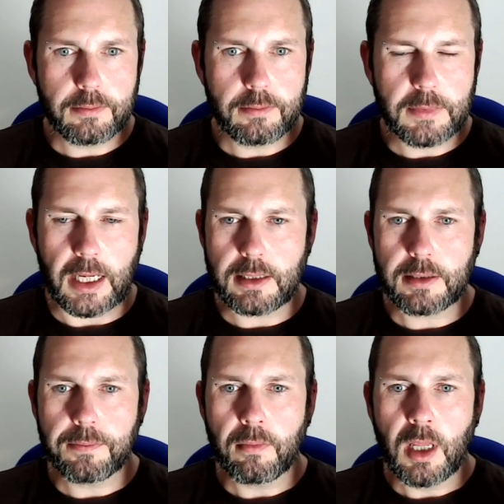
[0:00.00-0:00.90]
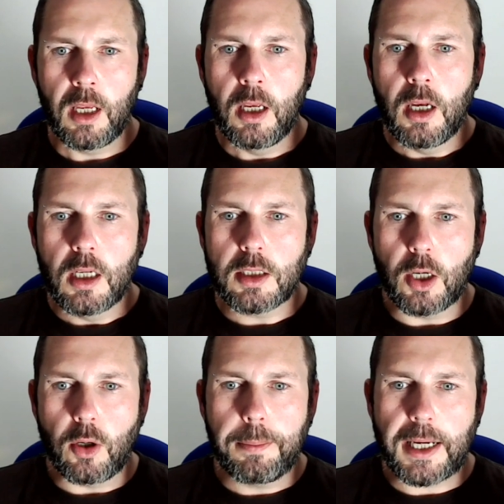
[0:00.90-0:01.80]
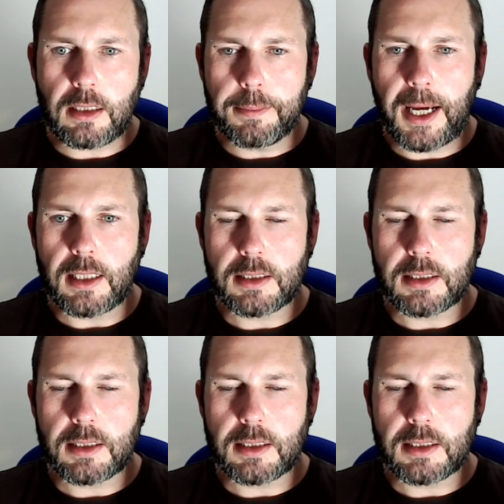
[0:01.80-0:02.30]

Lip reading: Yes. So Petal Pals,